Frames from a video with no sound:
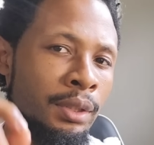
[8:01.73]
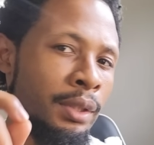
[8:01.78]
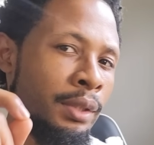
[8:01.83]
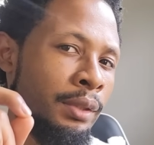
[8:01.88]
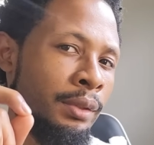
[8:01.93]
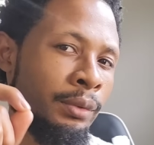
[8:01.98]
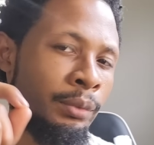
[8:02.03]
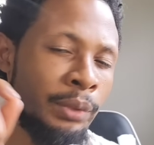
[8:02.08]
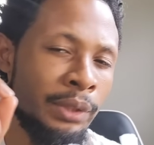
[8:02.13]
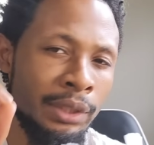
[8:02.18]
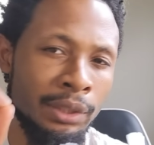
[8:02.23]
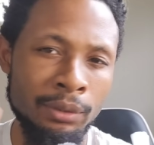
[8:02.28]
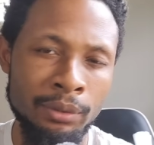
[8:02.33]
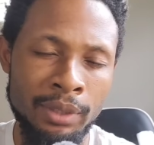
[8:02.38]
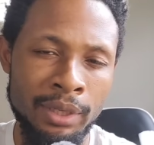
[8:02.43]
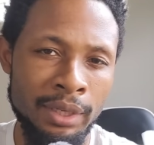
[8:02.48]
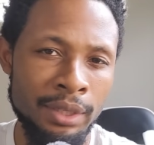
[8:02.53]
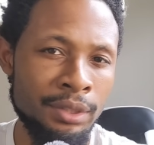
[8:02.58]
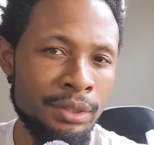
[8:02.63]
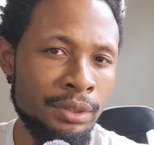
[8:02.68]
another
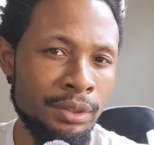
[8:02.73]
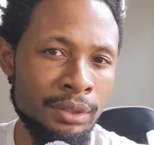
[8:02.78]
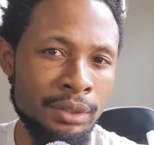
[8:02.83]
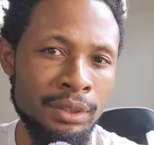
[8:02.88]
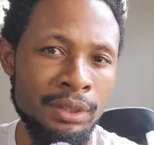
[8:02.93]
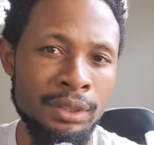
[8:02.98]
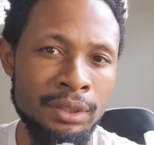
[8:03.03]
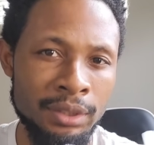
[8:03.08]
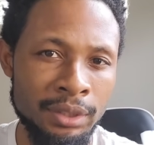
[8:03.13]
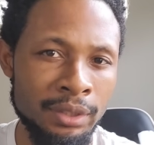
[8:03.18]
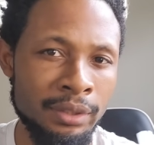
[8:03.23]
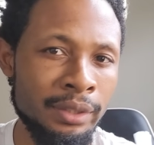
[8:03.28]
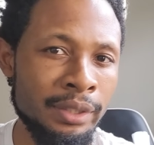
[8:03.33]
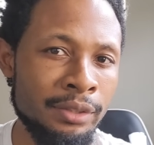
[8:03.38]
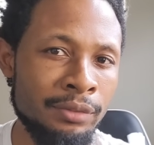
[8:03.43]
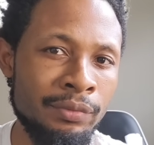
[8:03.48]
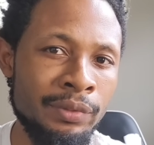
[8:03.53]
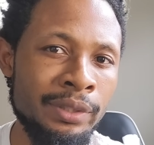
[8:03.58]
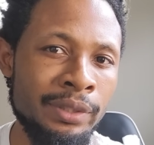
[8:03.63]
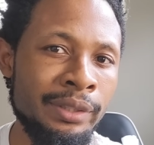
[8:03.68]
relocation detail
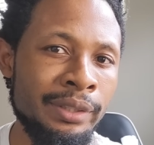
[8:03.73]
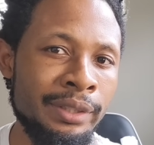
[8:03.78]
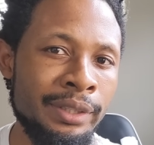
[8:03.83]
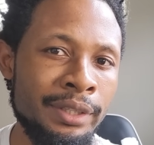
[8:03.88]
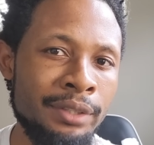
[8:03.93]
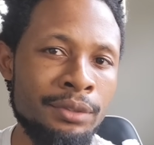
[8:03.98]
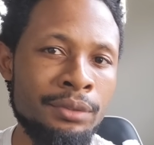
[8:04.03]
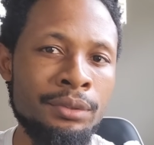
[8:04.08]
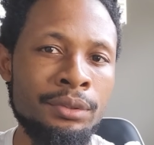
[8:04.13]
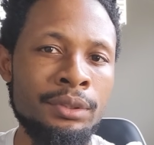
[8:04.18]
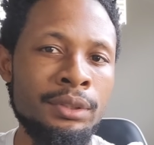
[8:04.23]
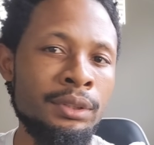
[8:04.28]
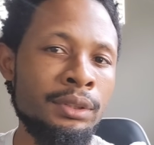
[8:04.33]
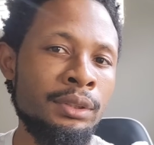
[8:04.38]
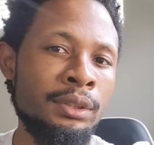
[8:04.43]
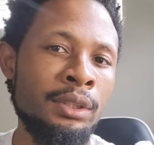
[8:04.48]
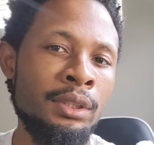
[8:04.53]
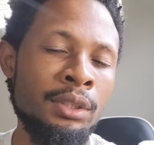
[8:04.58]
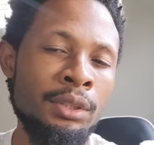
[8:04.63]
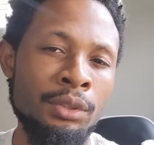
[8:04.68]
that's very
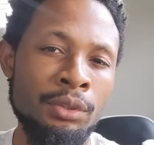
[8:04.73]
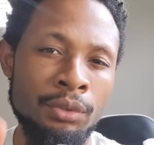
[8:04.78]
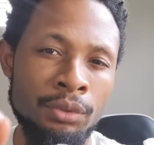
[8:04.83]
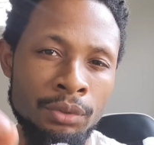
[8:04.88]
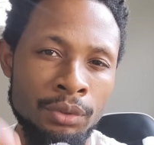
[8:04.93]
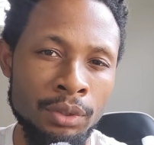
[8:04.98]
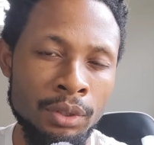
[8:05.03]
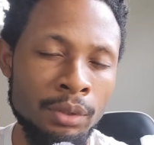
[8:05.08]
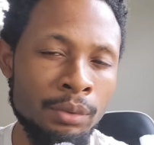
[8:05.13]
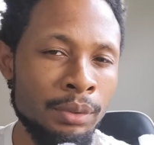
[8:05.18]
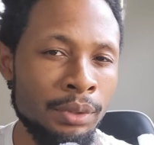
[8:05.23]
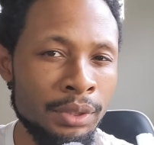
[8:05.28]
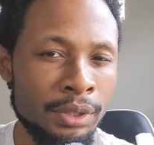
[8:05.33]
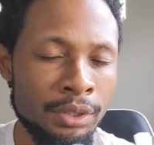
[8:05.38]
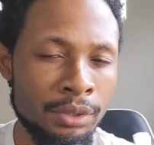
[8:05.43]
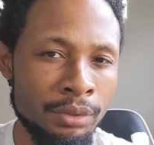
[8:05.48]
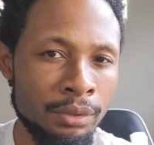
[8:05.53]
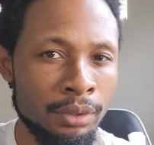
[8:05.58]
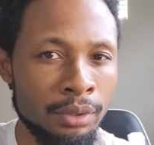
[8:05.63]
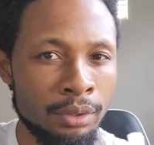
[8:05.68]
interesting.
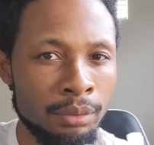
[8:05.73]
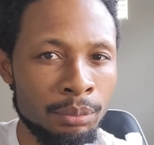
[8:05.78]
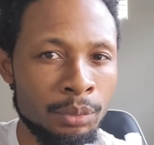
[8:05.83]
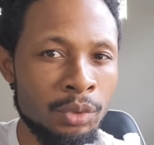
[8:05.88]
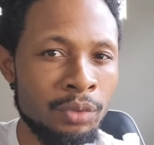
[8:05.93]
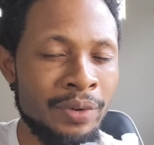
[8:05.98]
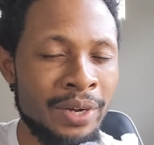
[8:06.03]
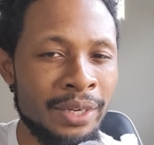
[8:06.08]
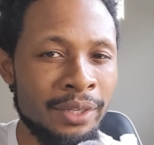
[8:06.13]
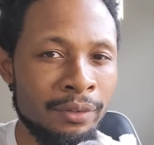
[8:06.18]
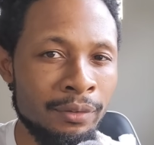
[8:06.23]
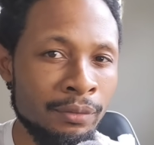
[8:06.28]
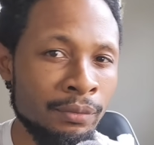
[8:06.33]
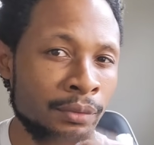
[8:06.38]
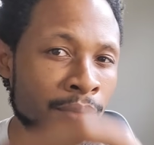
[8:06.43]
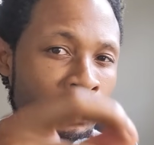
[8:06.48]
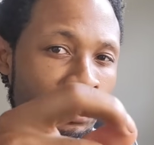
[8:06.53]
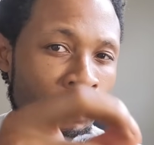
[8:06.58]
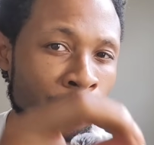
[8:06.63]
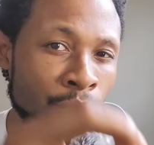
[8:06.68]
NOAA is going to move out of